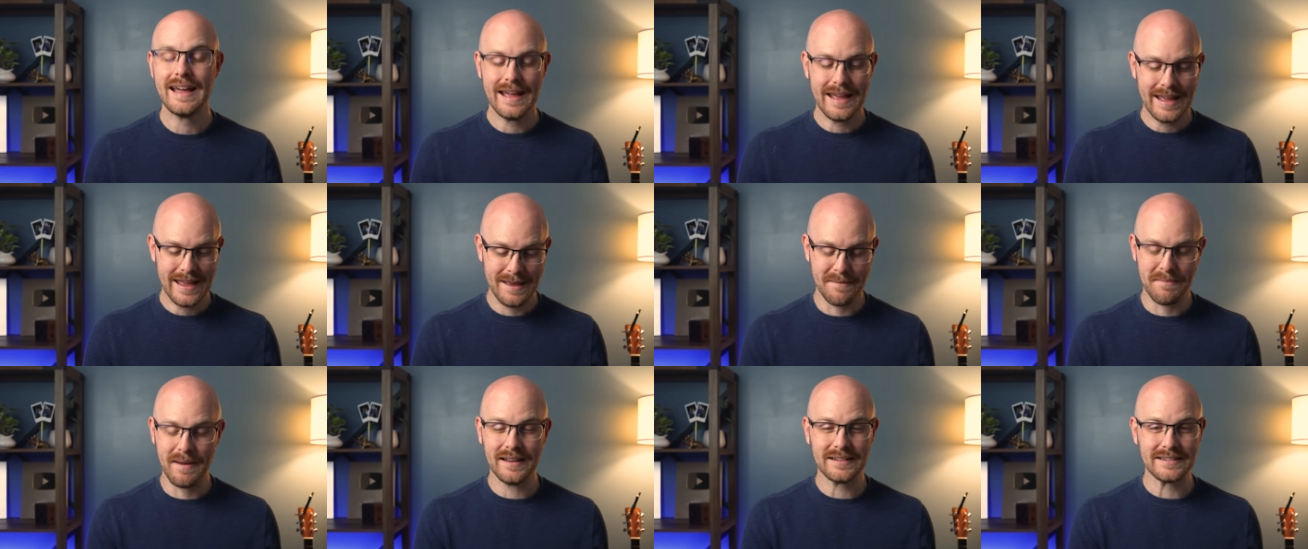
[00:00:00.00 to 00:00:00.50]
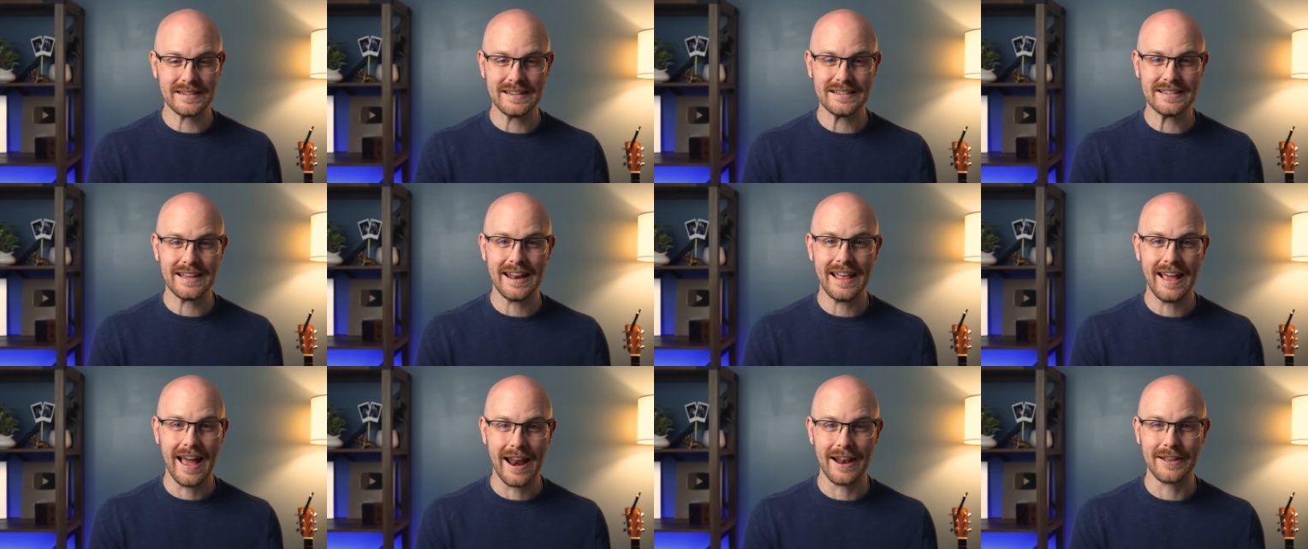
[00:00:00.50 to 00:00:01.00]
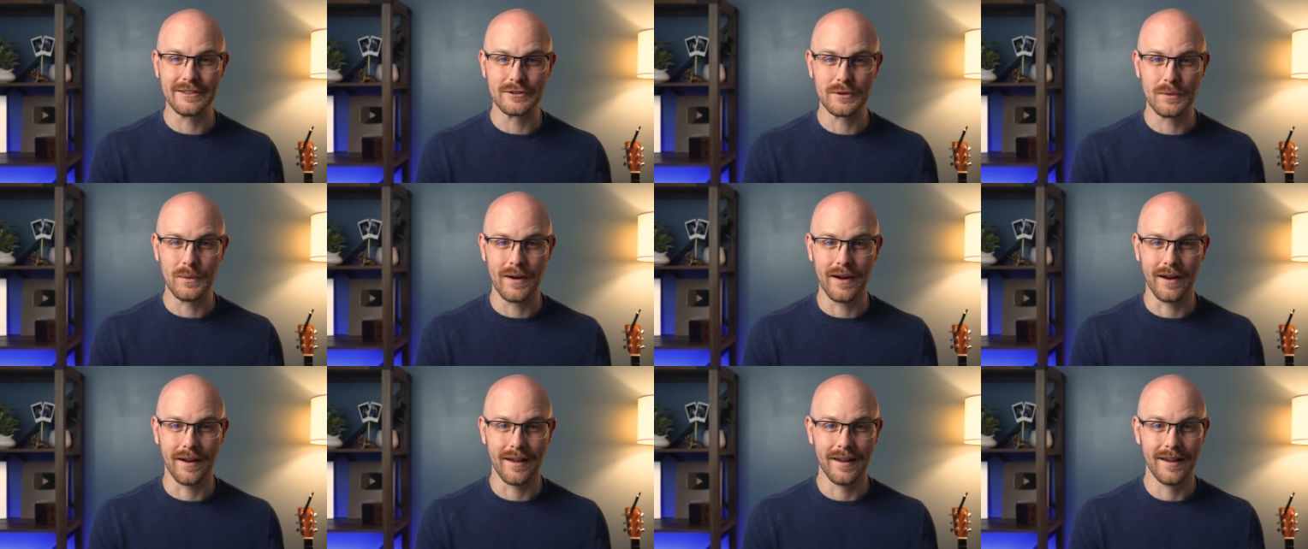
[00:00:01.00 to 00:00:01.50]
he basically said he got into
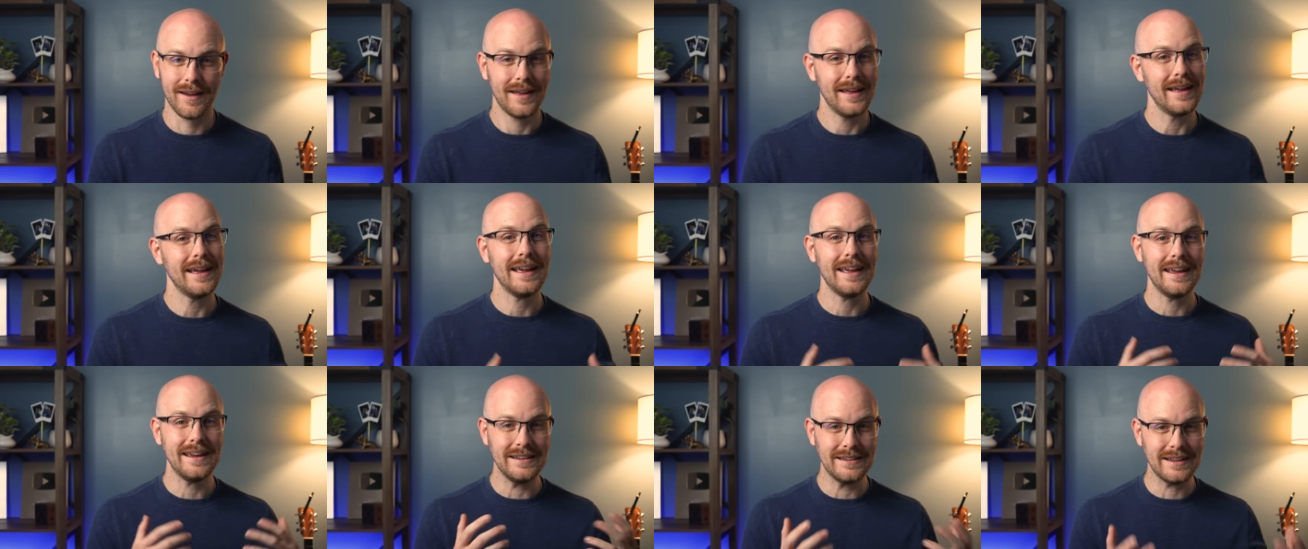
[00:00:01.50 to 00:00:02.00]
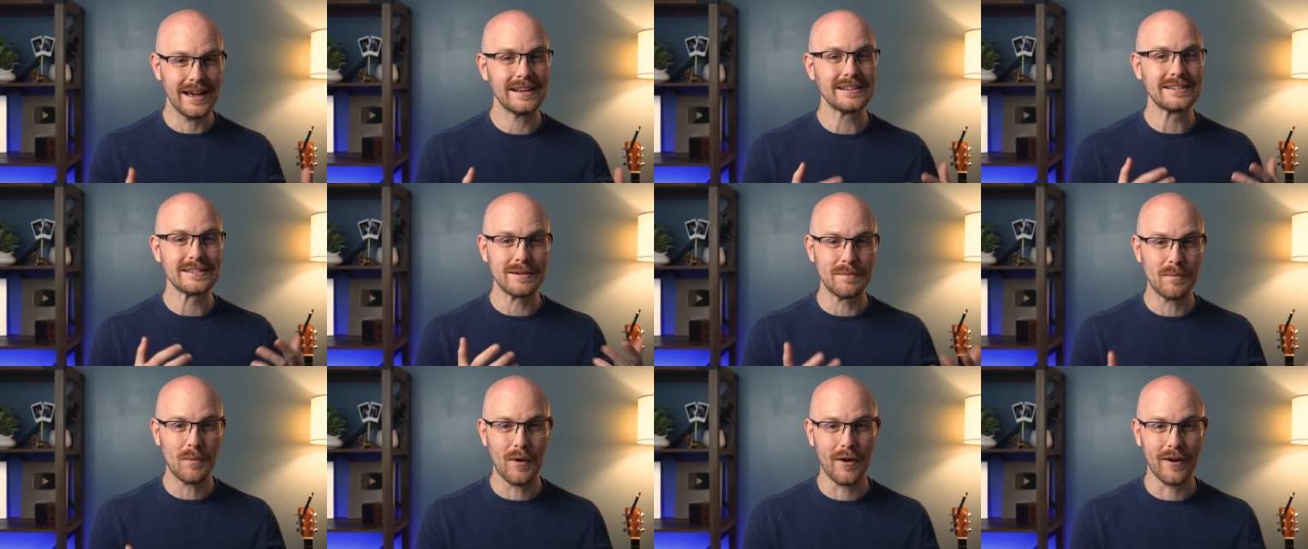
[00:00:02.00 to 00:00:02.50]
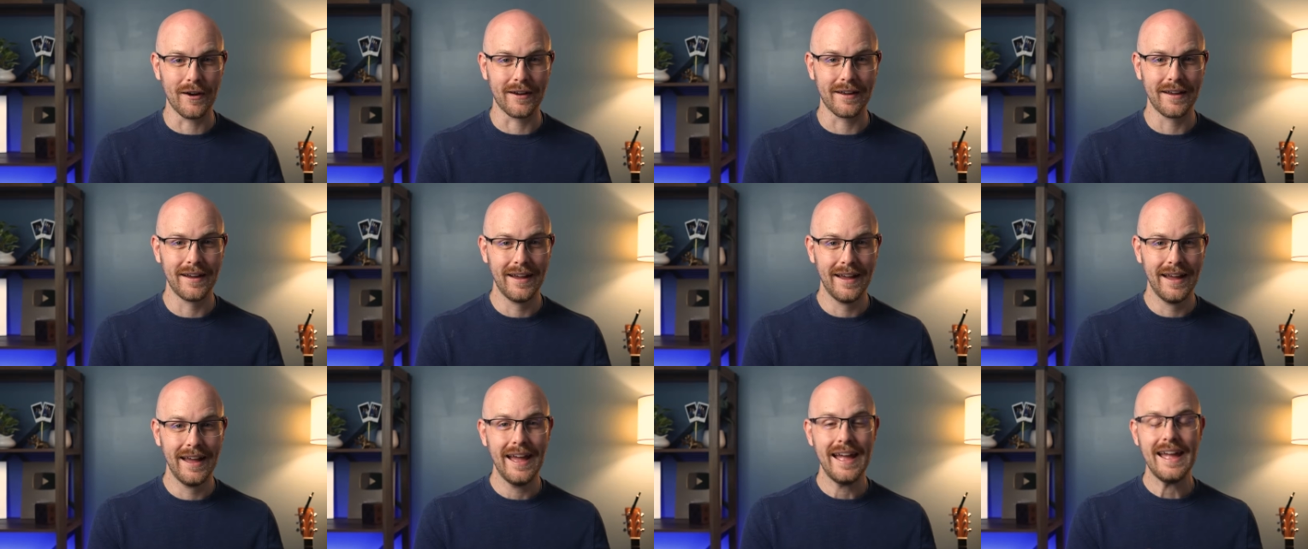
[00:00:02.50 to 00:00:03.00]
work, he does some work,